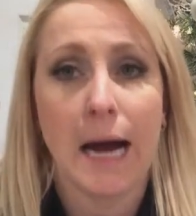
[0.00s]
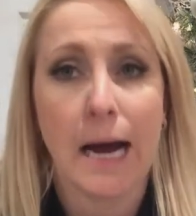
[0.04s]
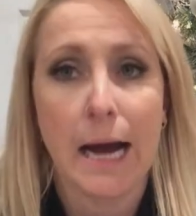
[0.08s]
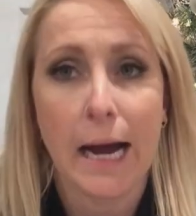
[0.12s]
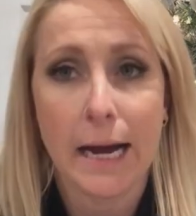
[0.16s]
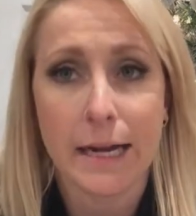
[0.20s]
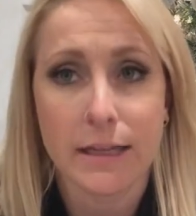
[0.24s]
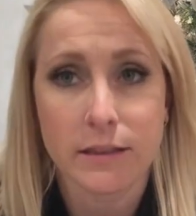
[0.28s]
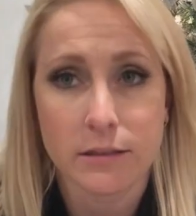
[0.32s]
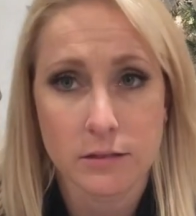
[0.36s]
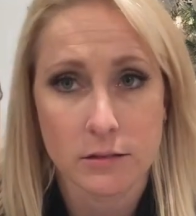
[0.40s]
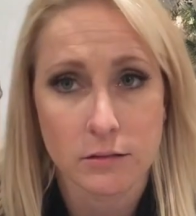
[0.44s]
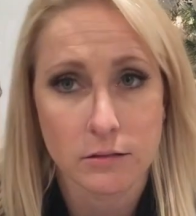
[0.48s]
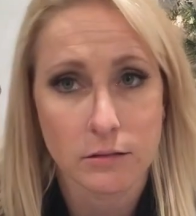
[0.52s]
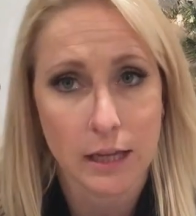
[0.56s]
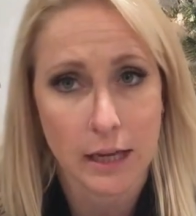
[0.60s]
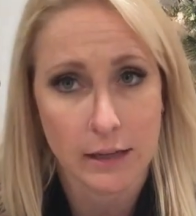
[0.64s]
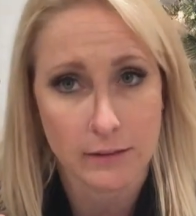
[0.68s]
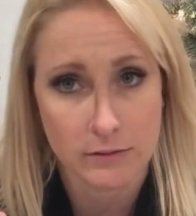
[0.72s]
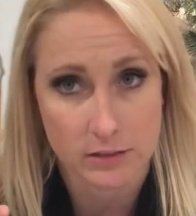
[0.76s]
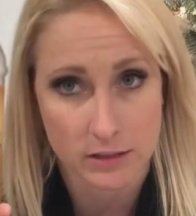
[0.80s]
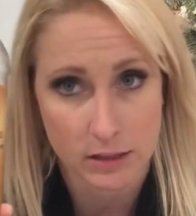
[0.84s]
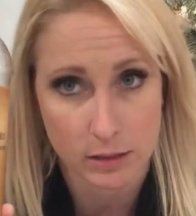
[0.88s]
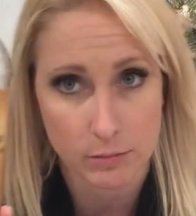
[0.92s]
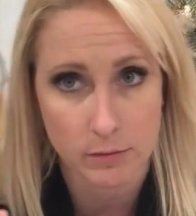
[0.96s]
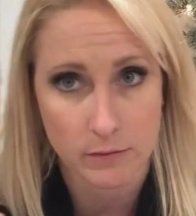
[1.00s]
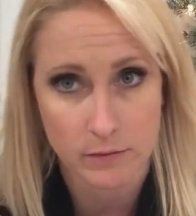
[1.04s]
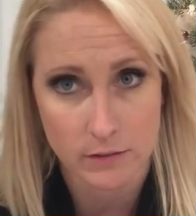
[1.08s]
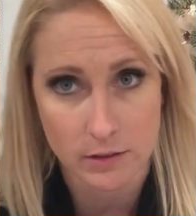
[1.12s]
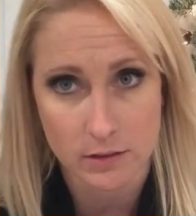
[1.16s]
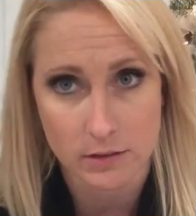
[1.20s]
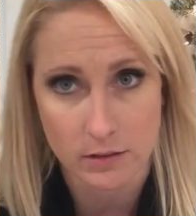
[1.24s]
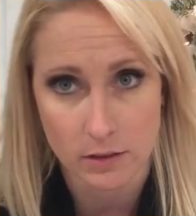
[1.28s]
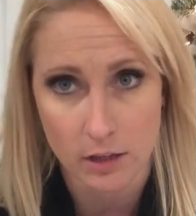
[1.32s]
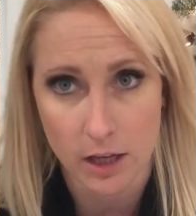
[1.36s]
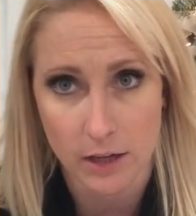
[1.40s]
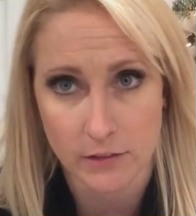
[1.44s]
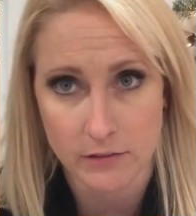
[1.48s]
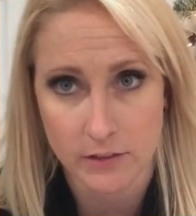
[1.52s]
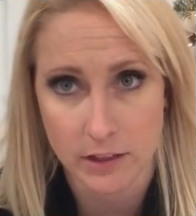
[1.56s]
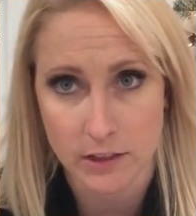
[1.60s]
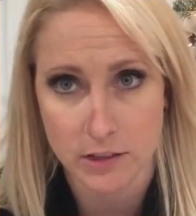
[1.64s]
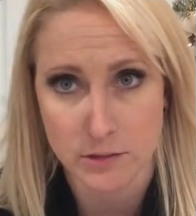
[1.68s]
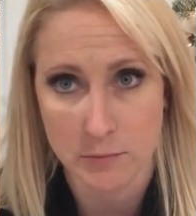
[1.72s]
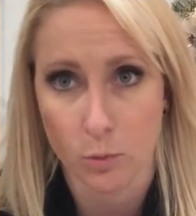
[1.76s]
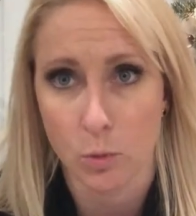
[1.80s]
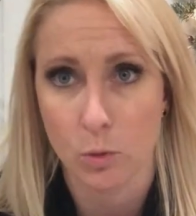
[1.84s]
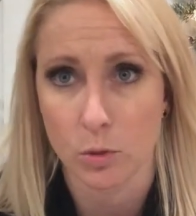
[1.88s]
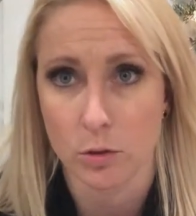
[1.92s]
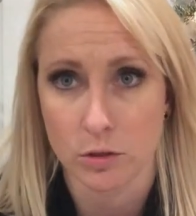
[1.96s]
I still have some of this left. I
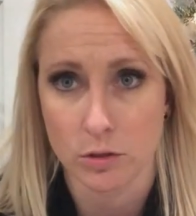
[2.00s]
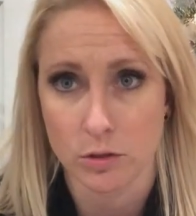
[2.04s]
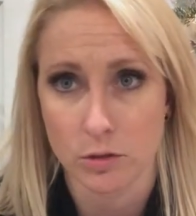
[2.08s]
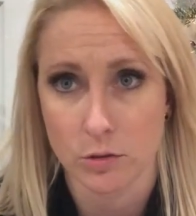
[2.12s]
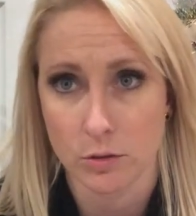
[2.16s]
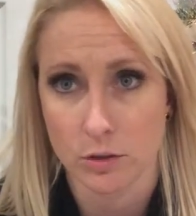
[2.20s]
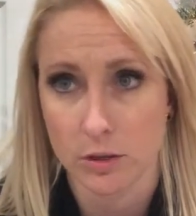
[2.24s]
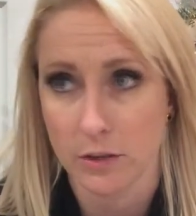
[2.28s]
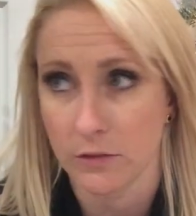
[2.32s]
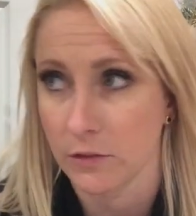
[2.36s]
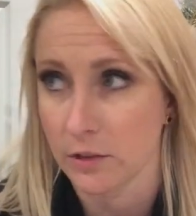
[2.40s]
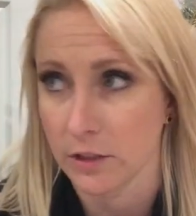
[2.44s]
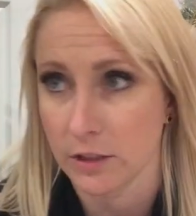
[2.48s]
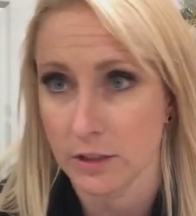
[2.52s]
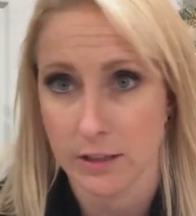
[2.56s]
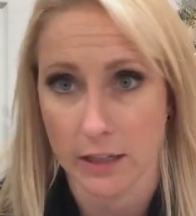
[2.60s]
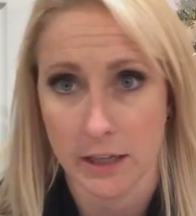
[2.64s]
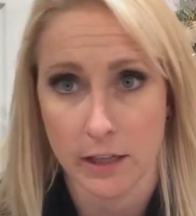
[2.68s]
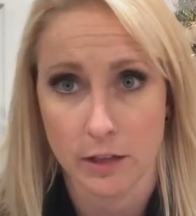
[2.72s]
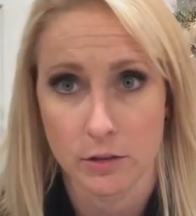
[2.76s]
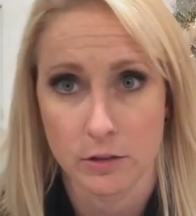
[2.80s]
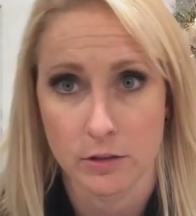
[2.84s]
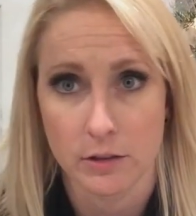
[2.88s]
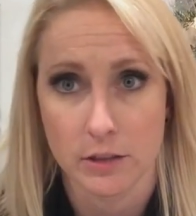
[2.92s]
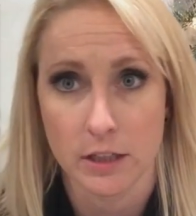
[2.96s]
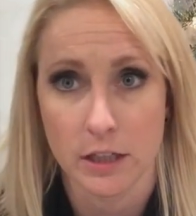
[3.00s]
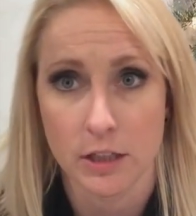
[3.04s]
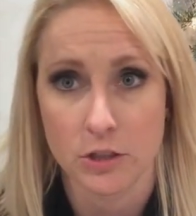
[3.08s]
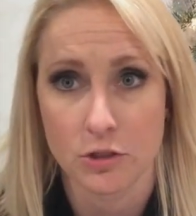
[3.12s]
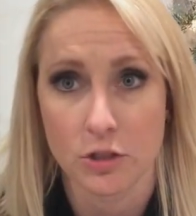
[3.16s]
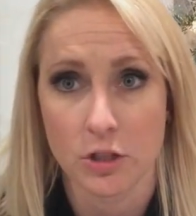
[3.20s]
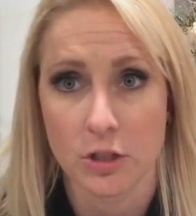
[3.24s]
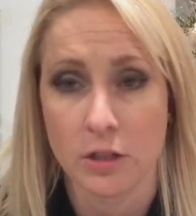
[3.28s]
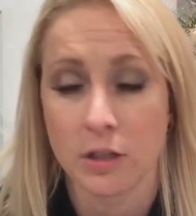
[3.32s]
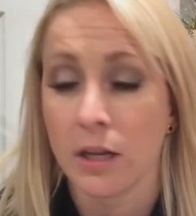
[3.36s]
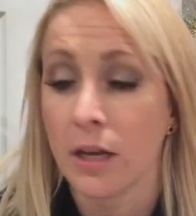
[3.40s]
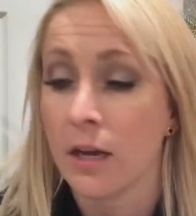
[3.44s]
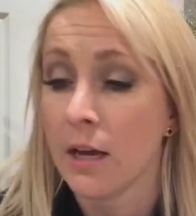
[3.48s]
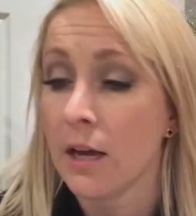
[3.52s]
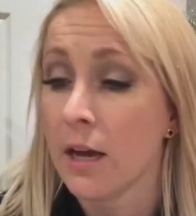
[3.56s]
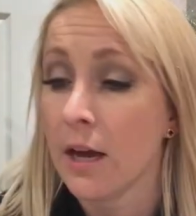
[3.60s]
just poured it into a different container in the kitchen.